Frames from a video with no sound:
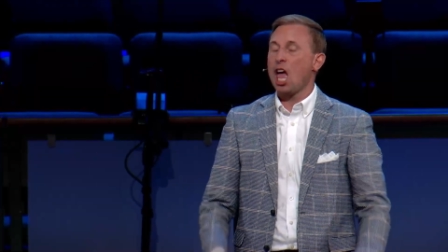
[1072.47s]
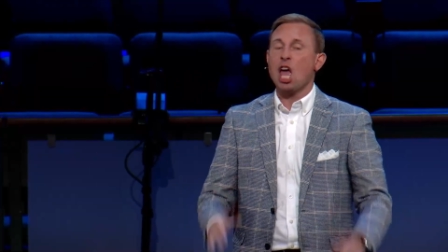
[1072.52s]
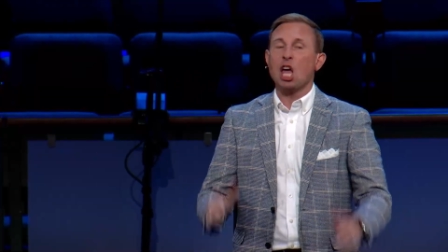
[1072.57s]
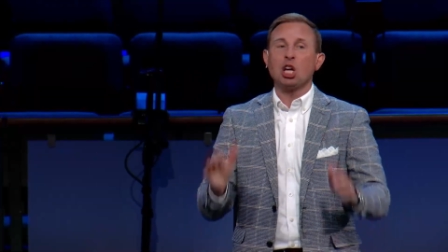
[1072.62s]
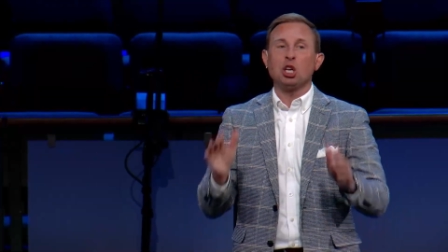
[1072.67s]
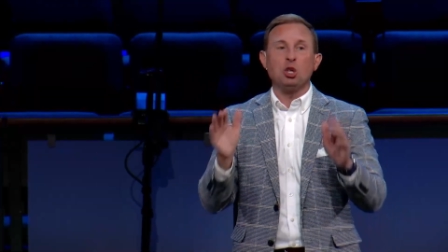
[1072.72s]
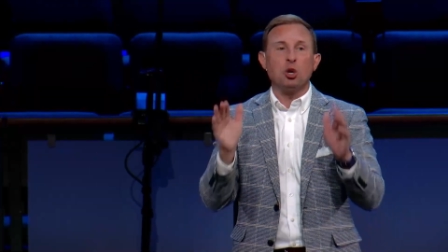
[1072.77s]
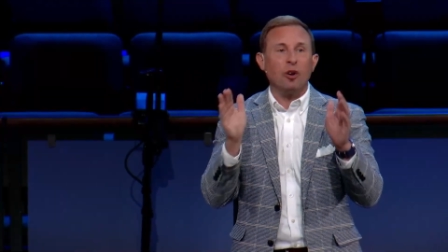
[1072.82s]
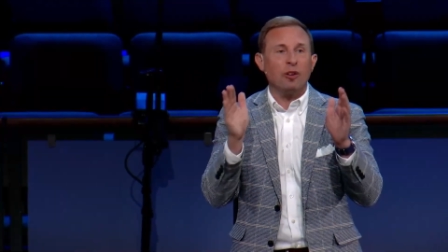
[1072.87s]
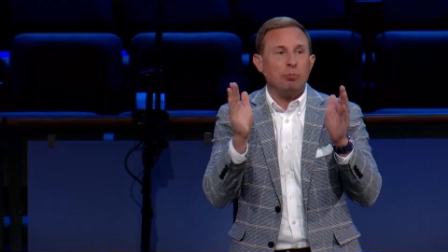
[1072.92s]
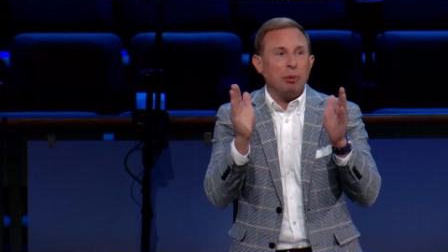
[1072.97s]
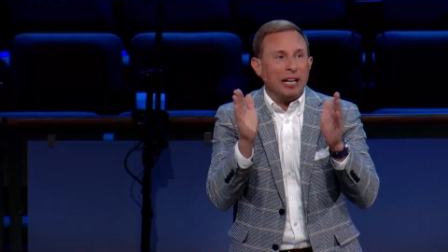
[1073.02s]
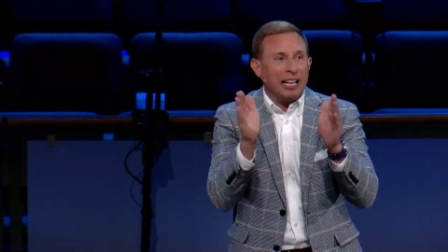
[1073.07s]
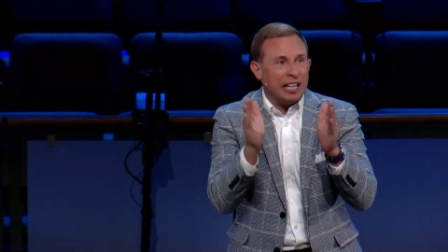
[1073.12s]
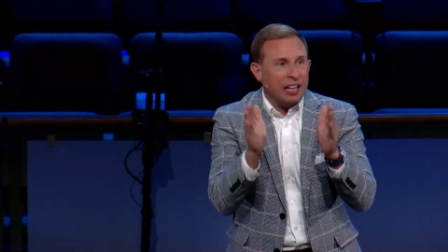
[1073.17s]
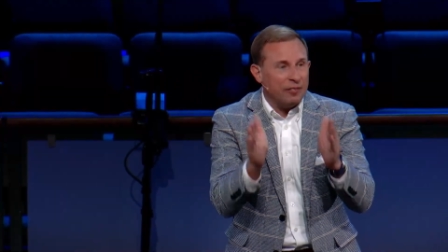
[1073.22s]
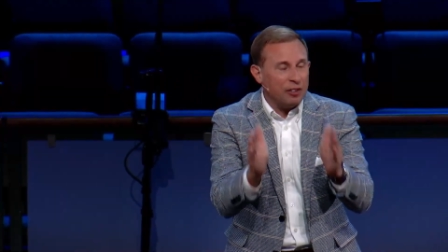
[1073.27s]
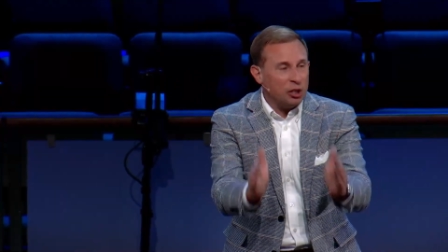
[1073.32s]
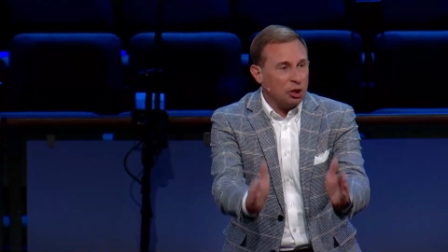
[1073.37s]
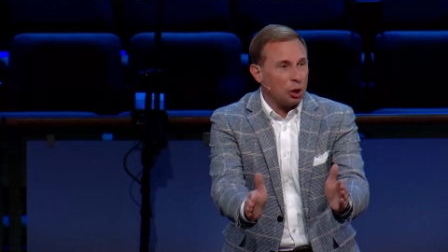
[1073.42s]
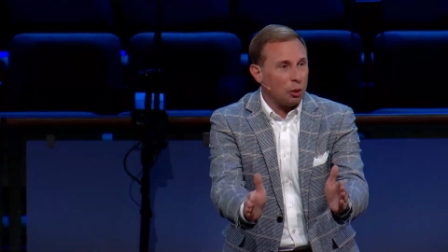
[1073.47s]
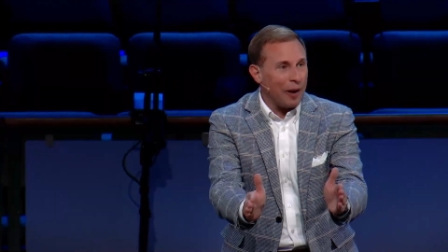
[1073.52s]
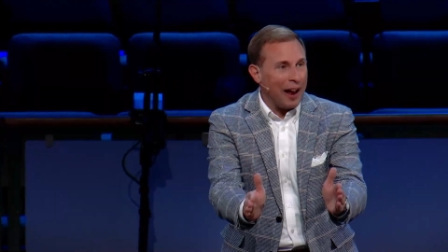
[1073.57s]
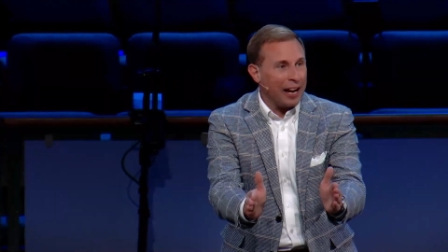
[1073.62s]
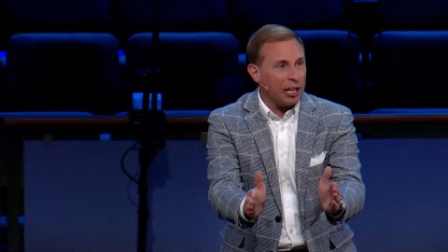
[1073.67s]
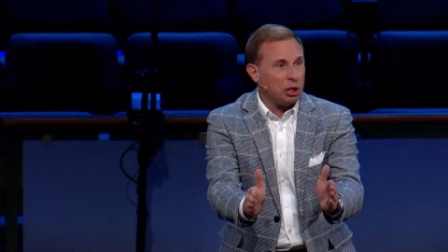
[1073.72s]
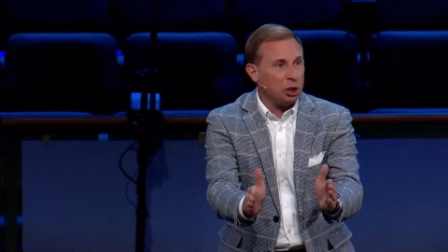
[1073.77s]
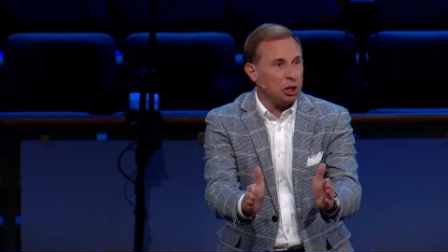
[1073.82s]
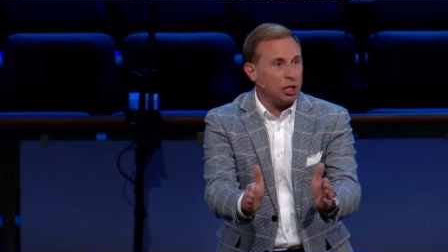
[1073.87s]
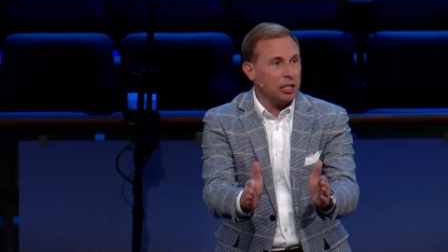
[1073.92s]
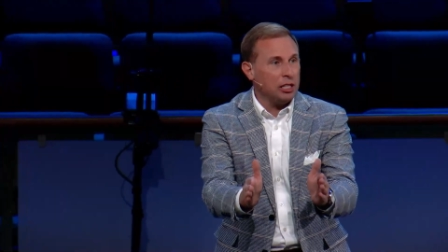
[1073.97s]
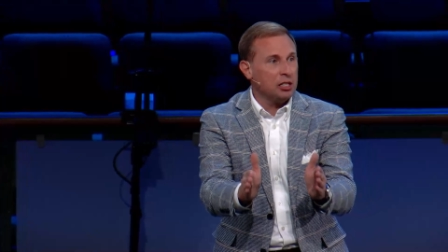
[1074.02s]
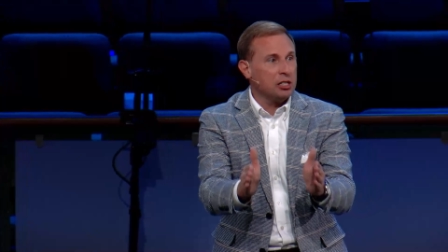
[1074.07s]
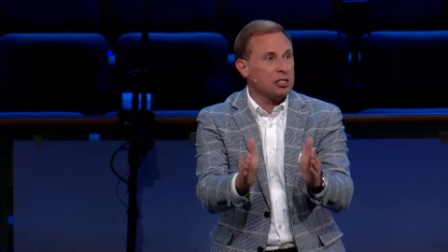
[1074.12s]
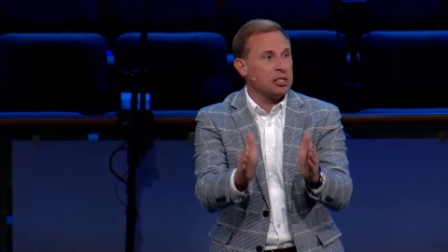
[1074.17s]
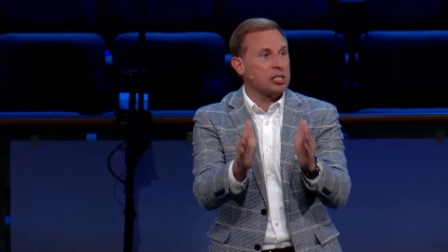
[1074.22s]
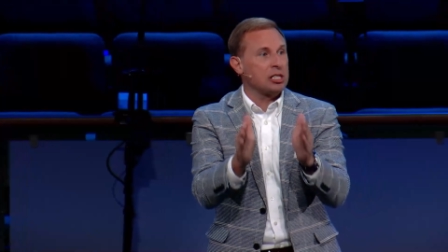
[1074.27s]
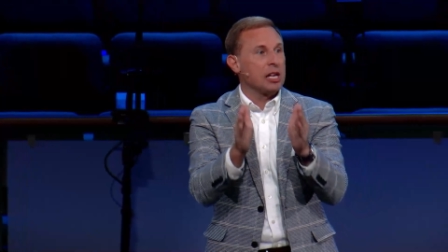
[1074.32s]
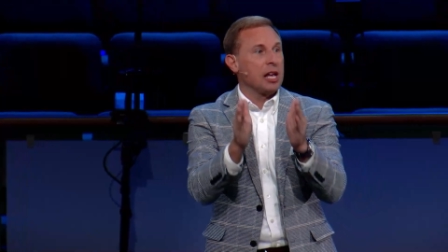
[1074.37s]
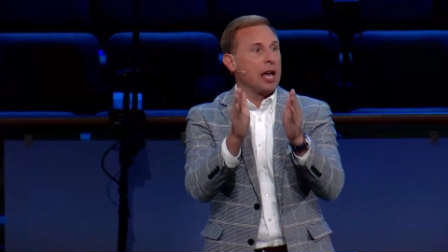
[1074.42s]
You have been given
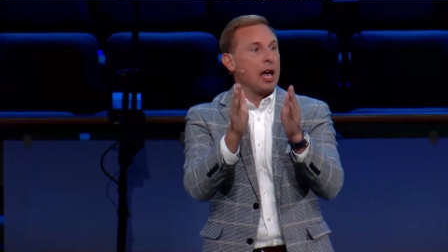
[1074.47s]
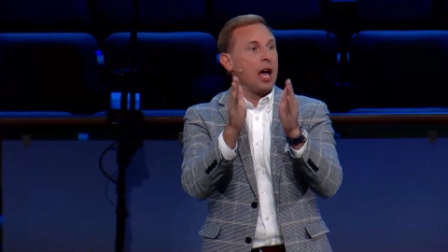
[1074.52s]
directions